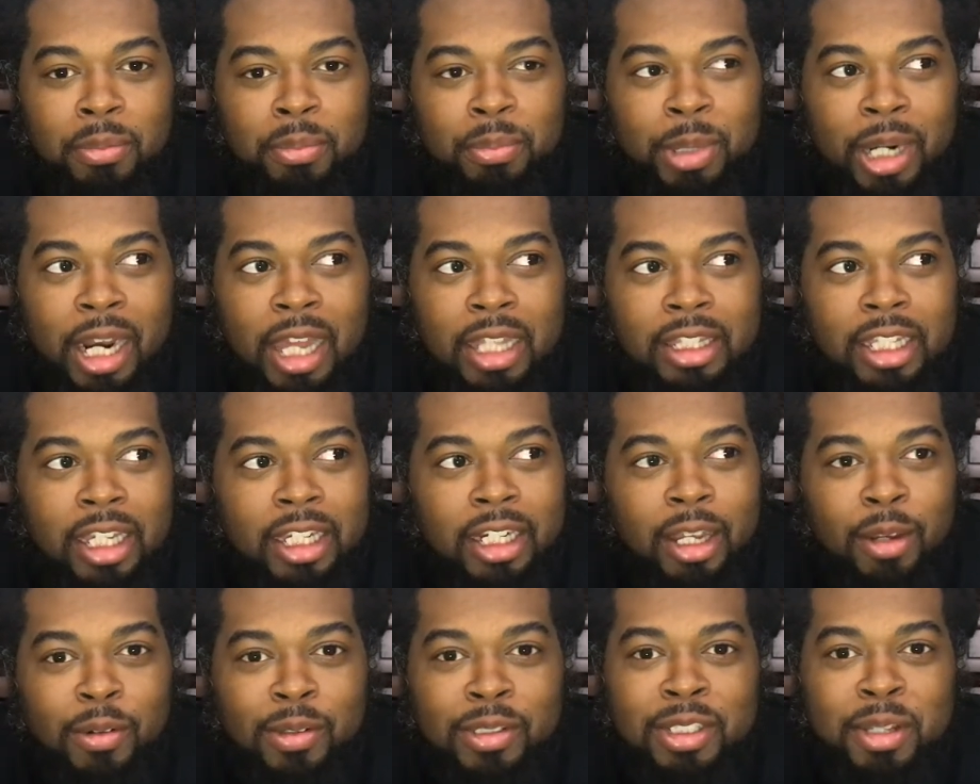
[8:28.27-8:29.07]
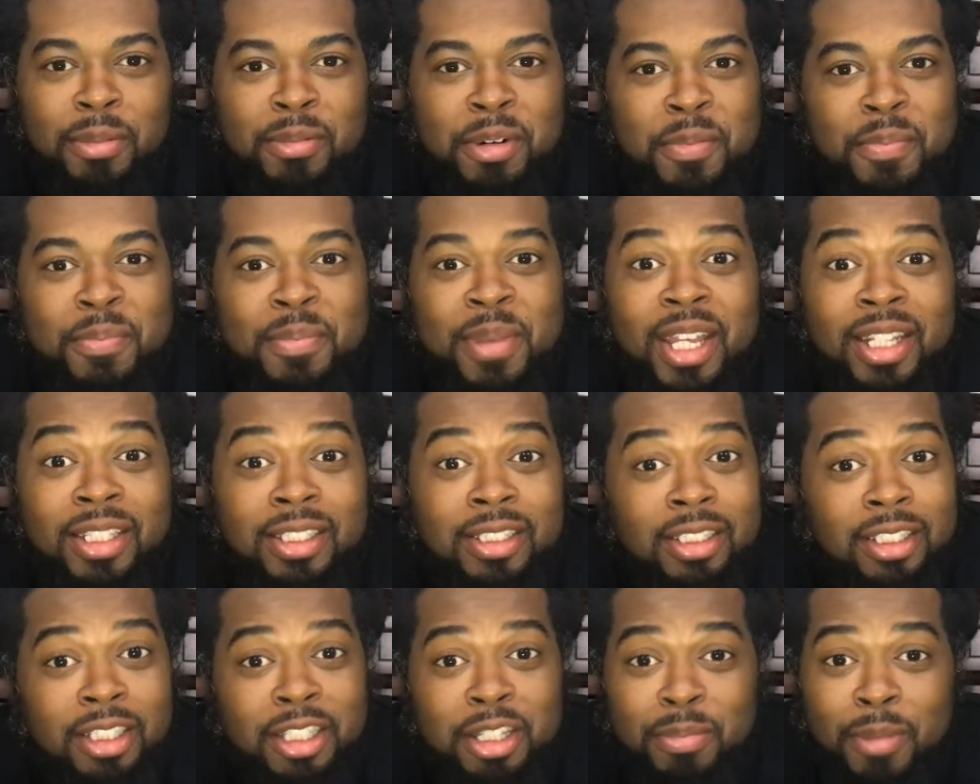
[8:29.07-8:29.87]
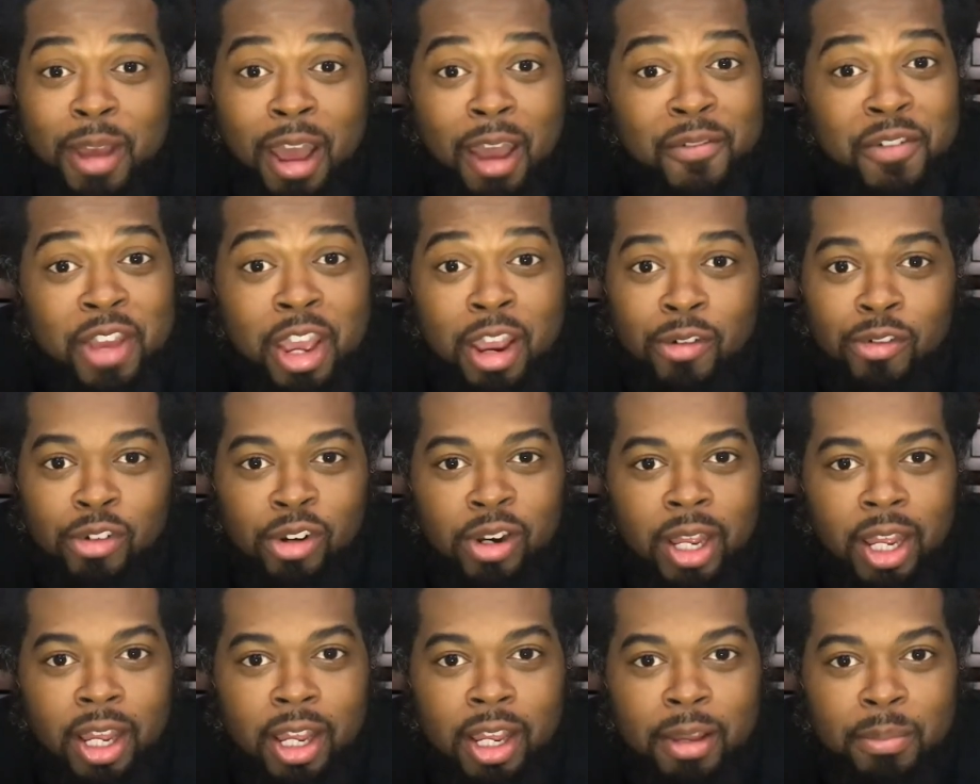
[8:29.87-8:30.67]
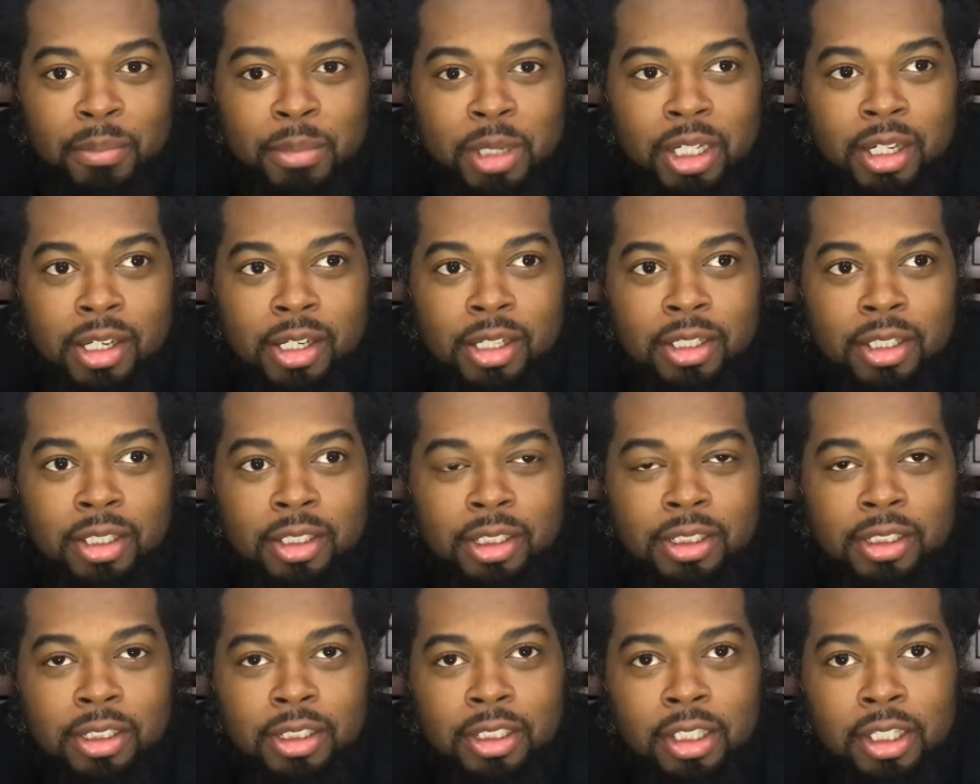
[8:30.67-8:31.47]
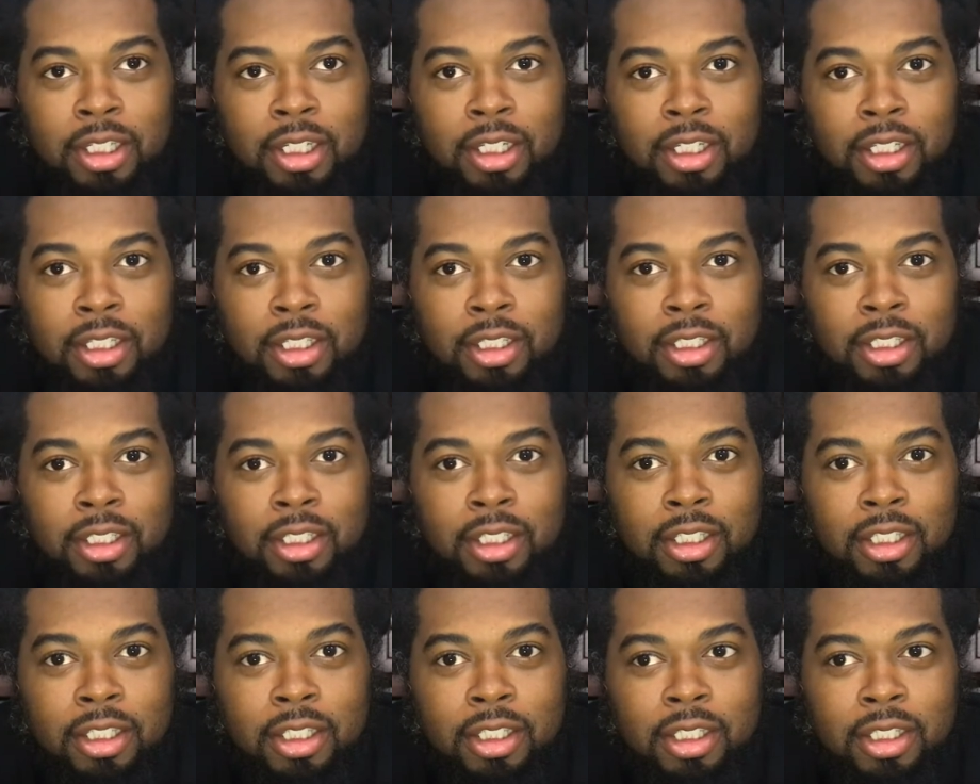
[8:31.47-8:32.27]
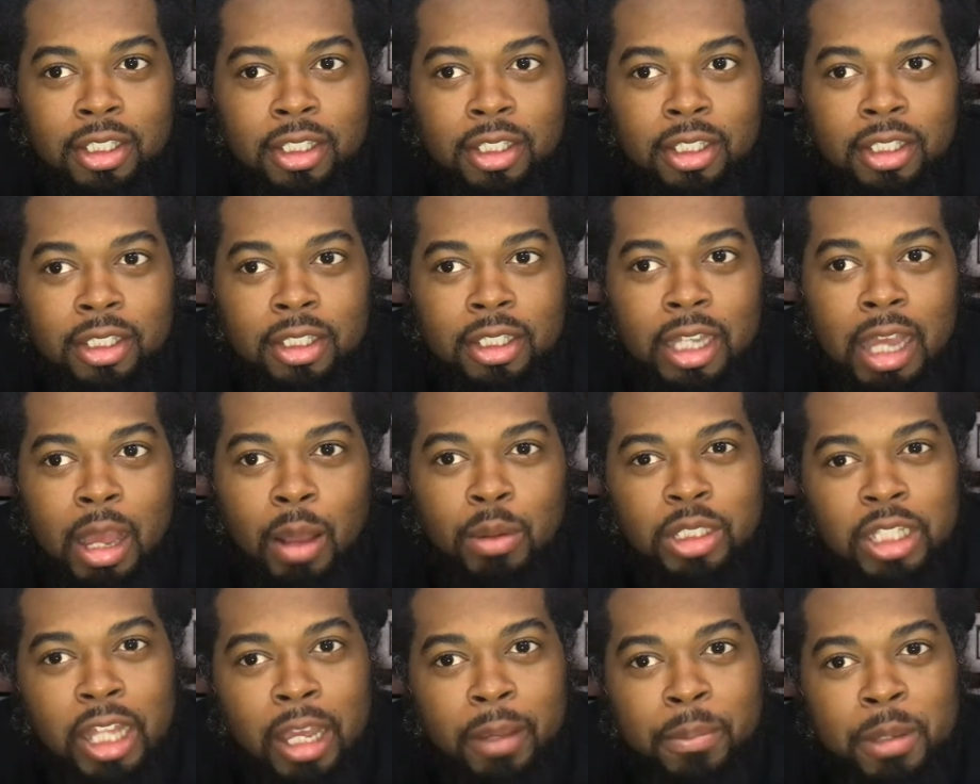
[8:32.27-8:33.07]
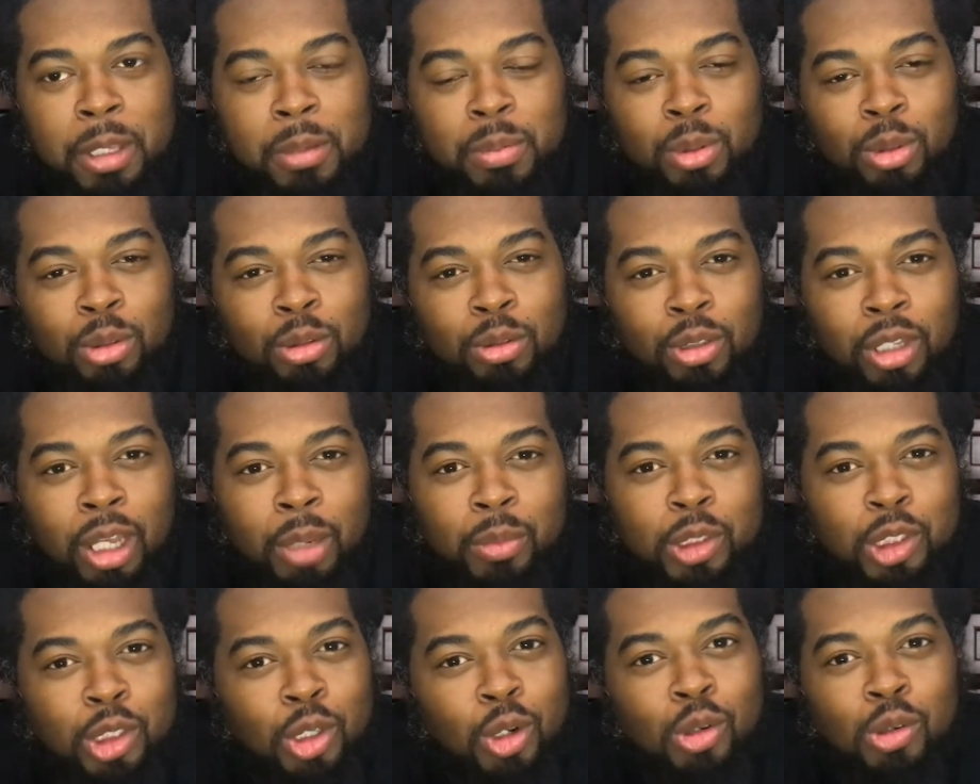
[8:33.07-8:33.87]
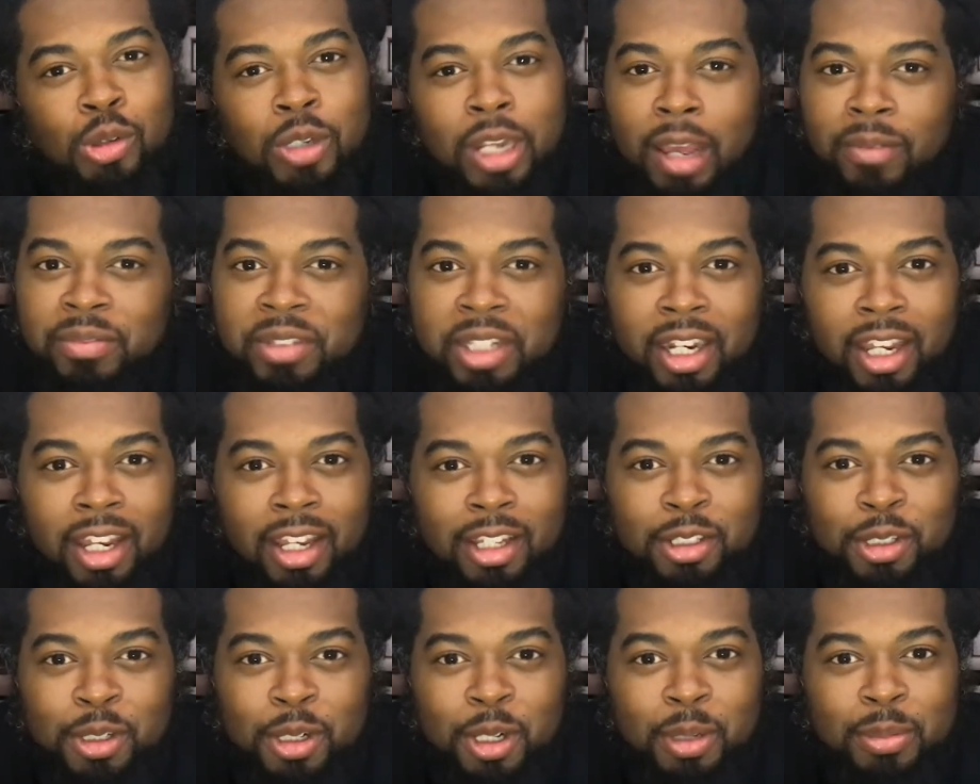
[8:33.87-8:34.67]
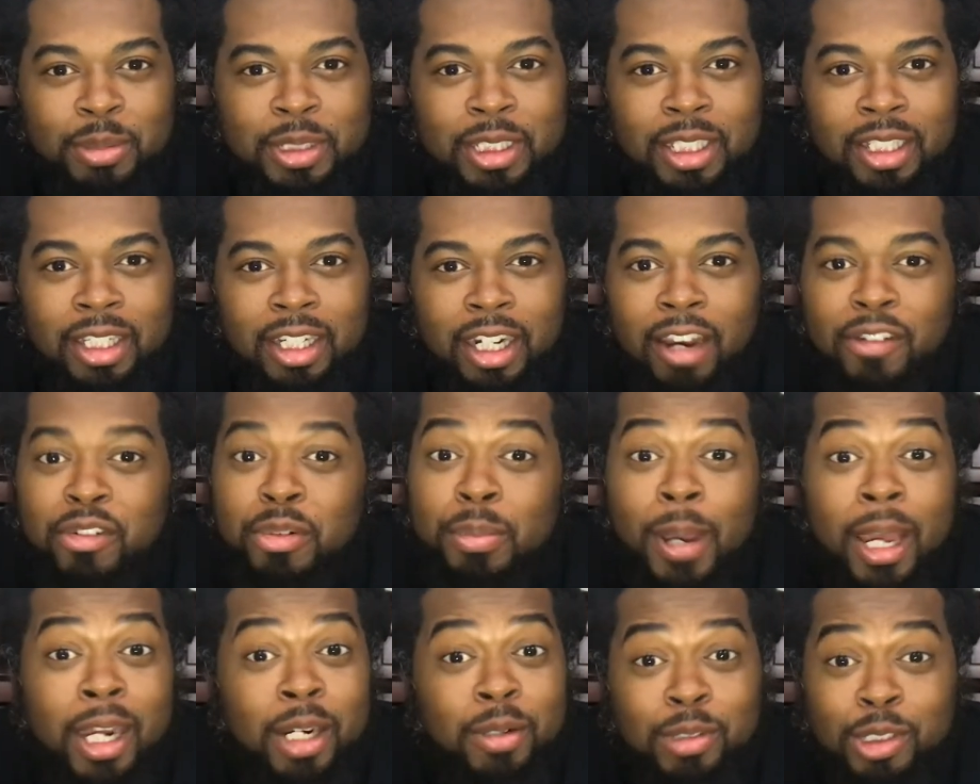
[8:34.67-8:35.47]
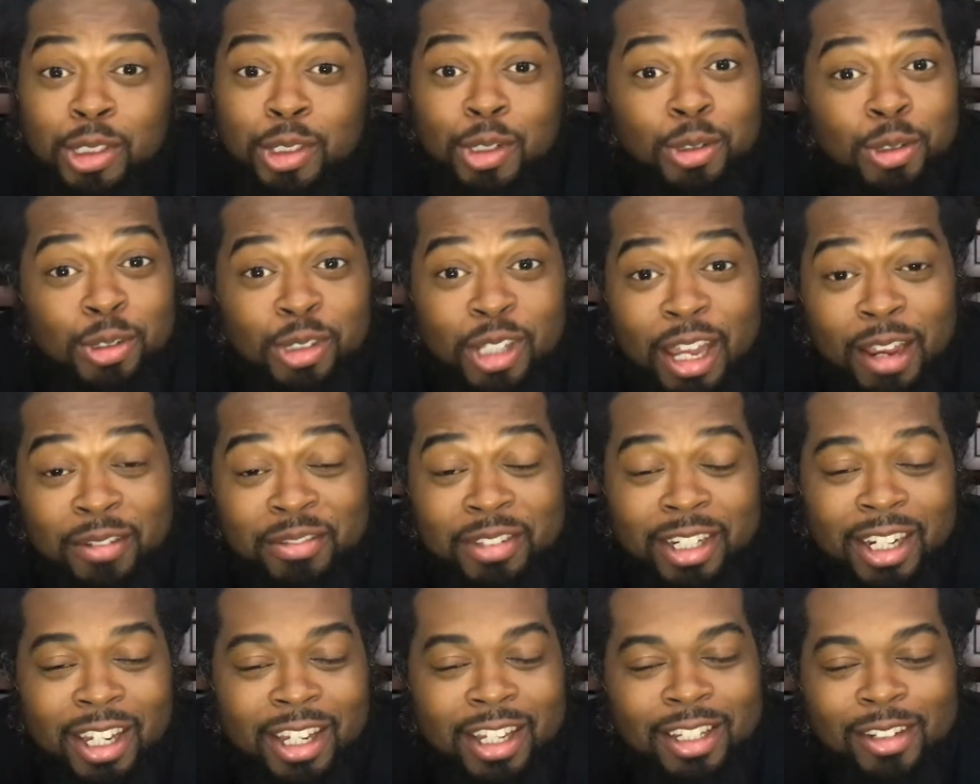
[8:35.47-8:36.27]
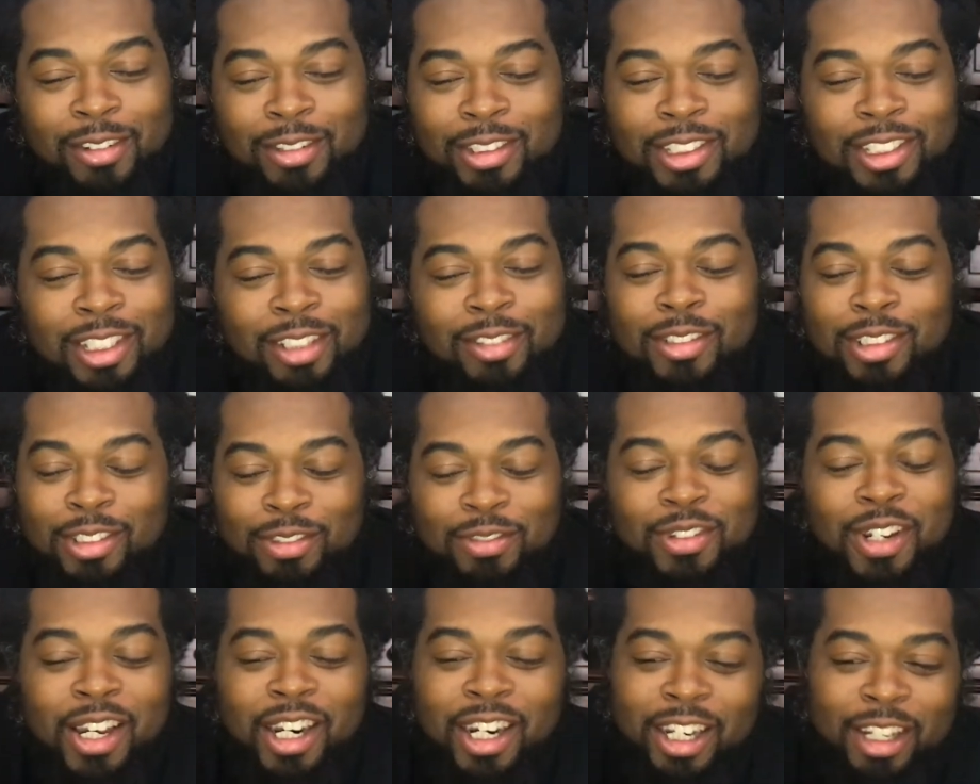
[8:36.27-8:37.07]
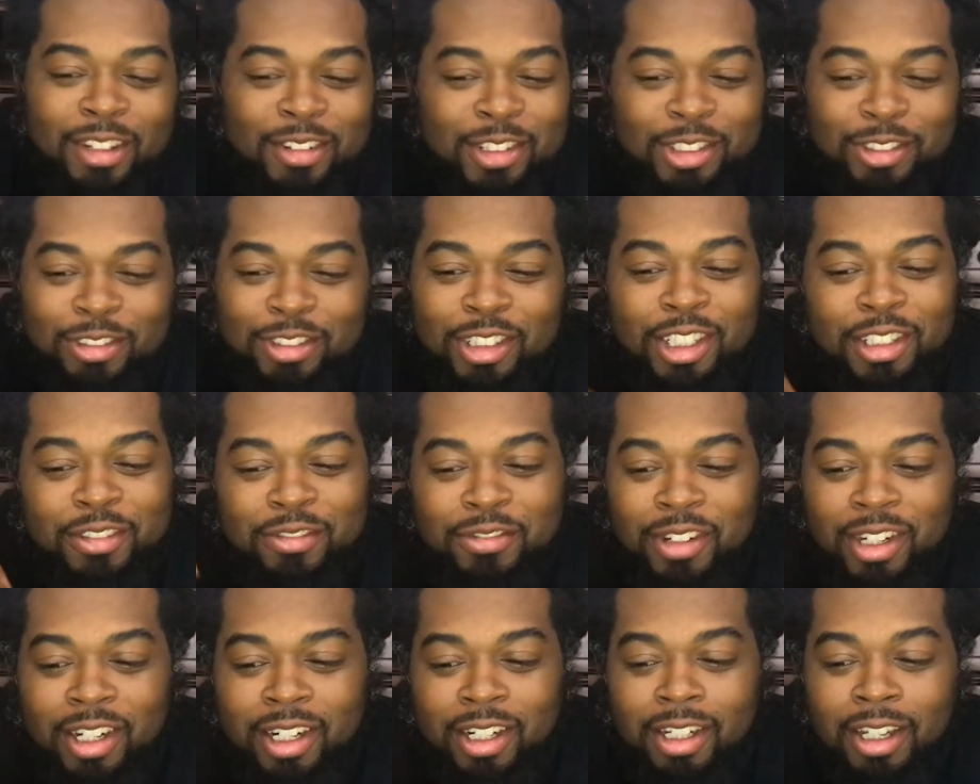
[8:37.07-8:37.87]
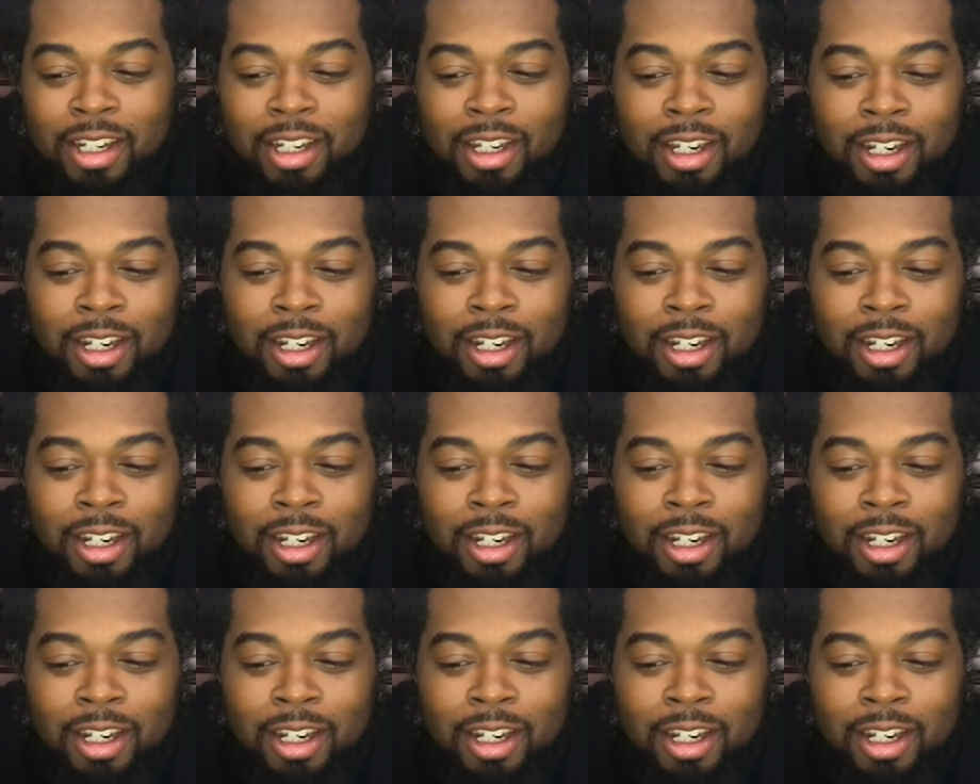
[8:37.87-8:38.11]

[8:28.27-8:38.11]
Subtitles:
But I think that was some of the best sleep I've ever had, because I was like, people, it was cool after that, you know what I'm saying? Everybody was cool after that. It was funny, it was really funny.